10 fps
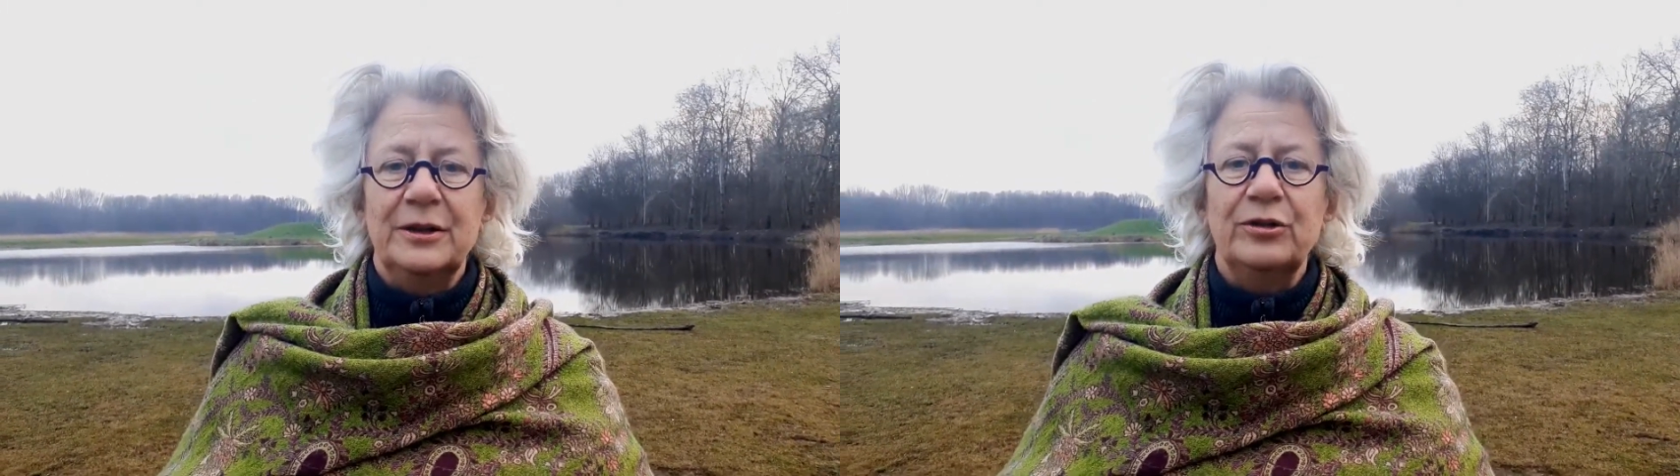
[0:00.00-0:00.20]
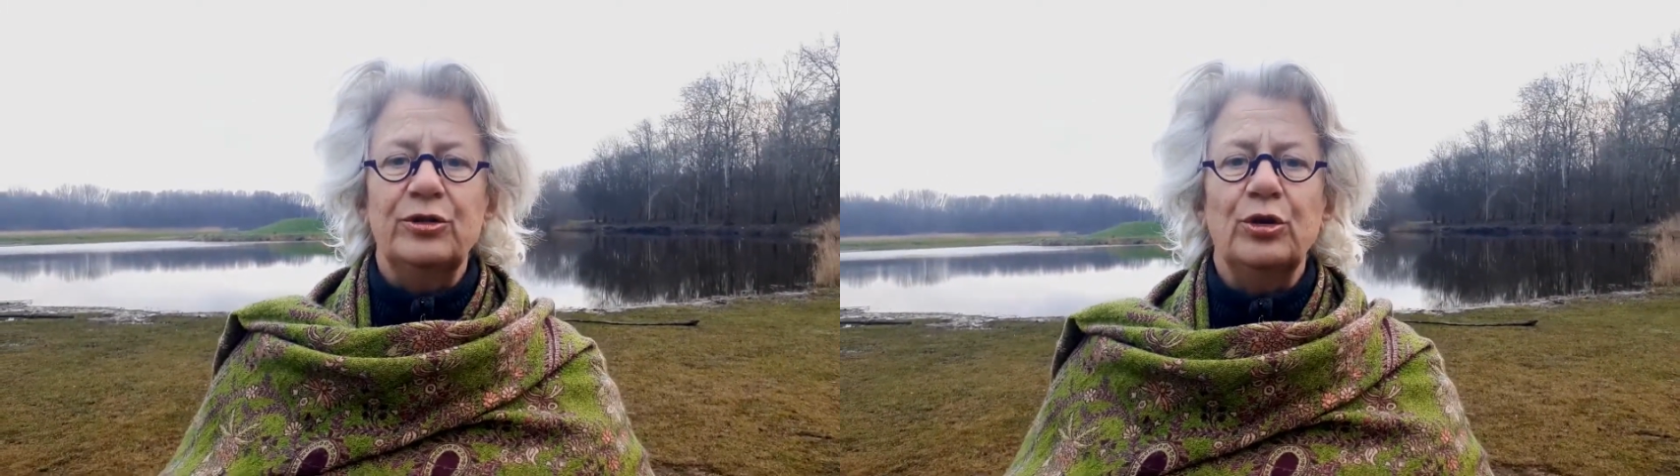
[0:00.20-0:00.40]

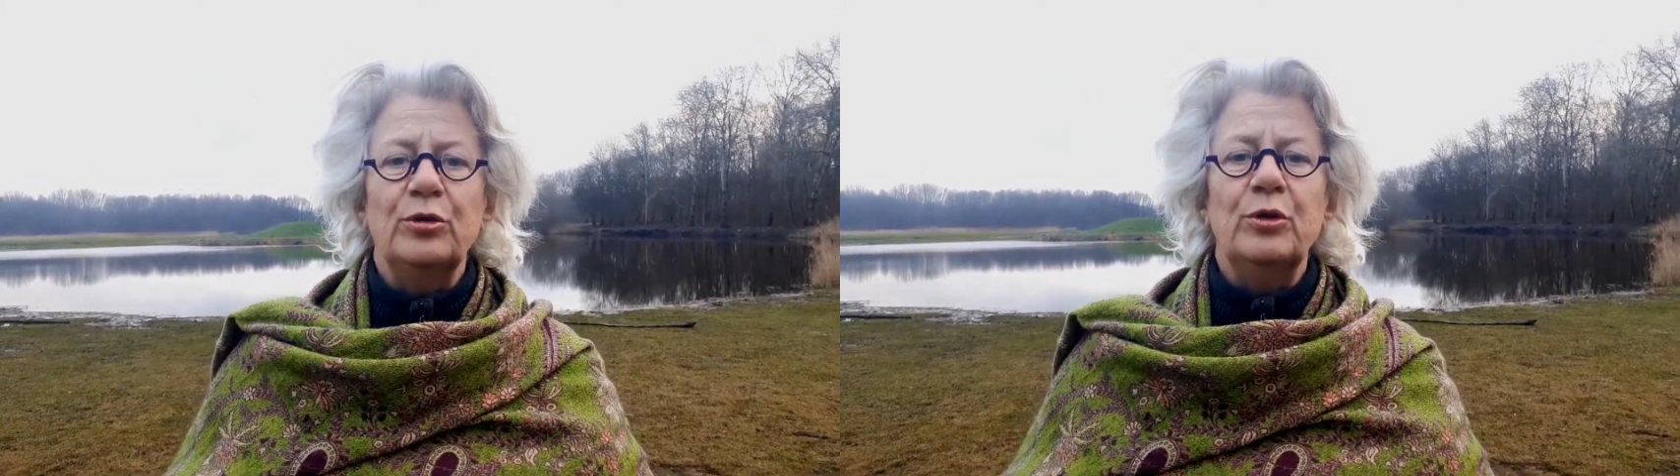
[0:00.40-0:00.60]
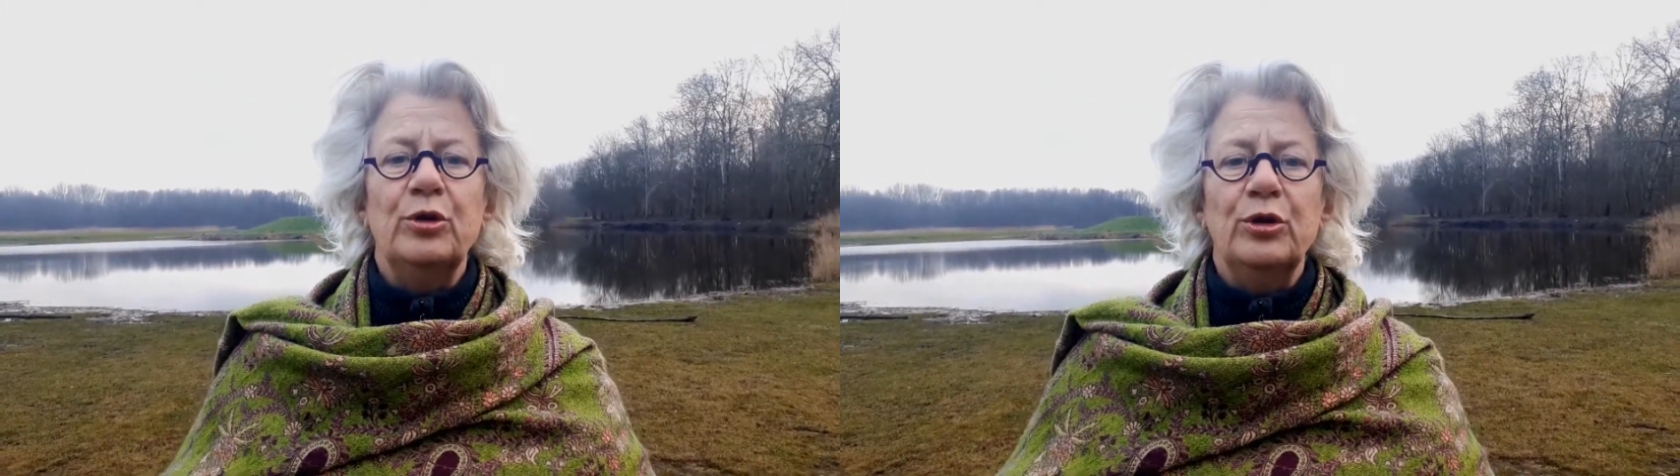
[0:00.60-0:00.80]

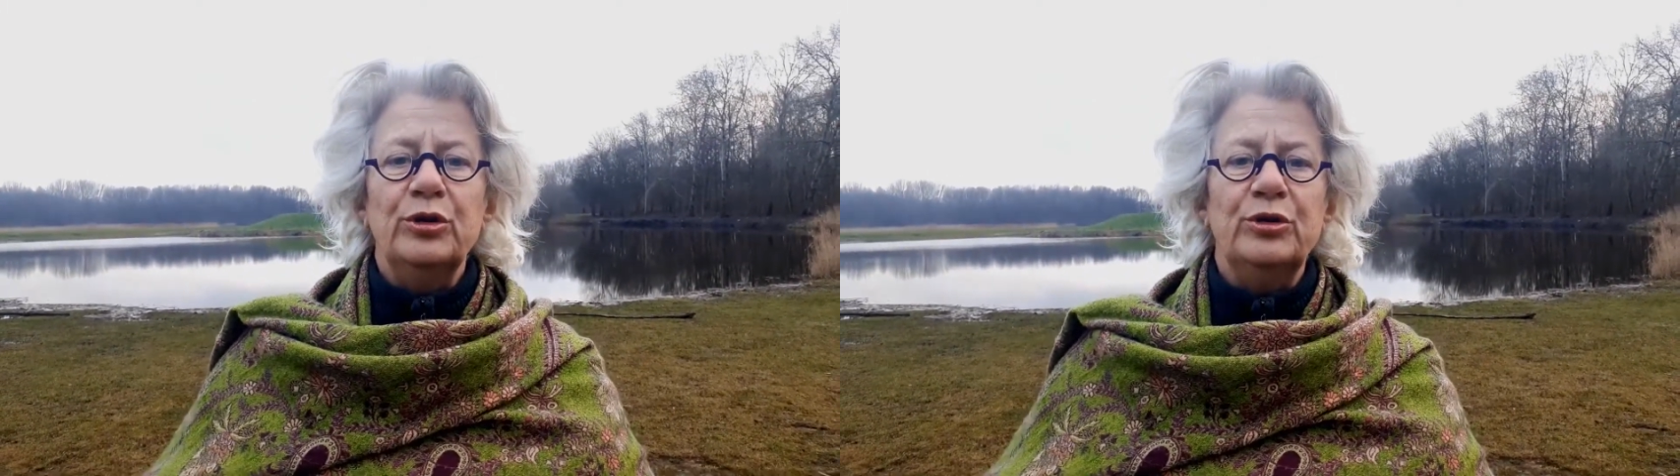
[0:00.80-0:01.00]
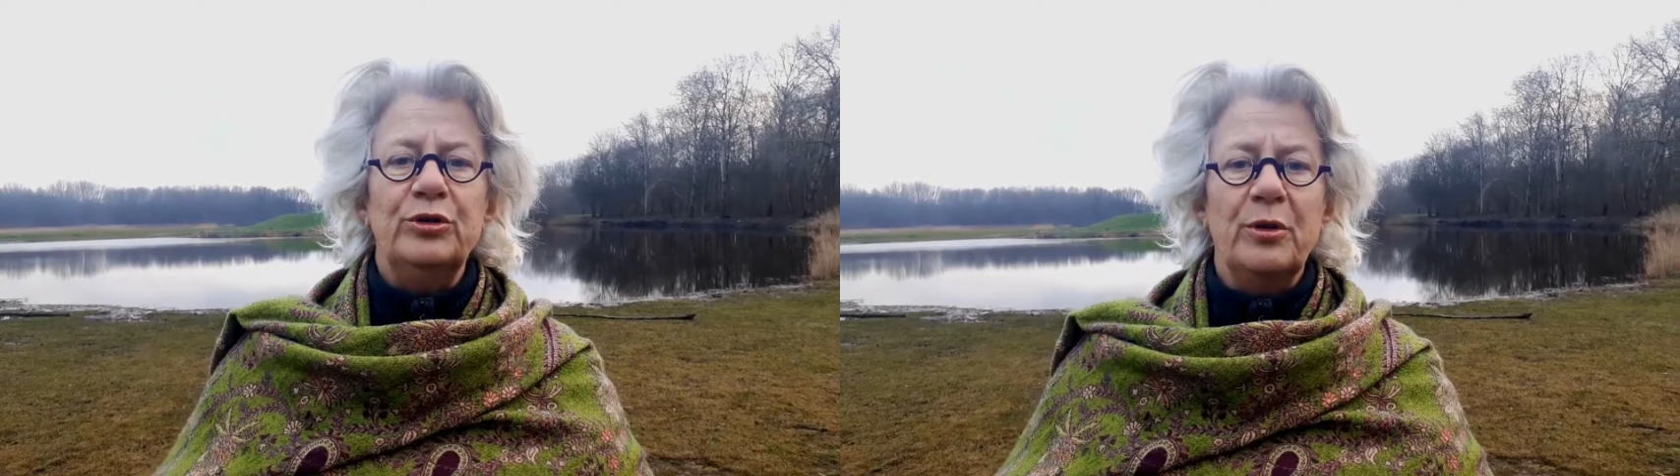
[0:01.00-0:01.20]
So
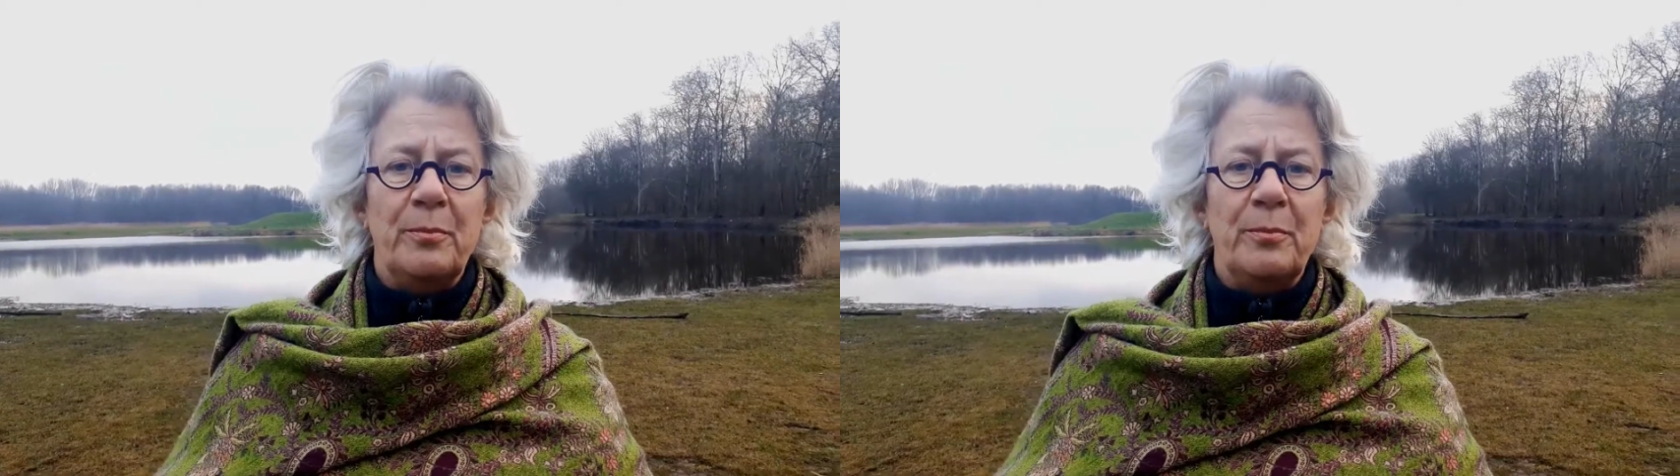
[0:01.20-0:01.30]
the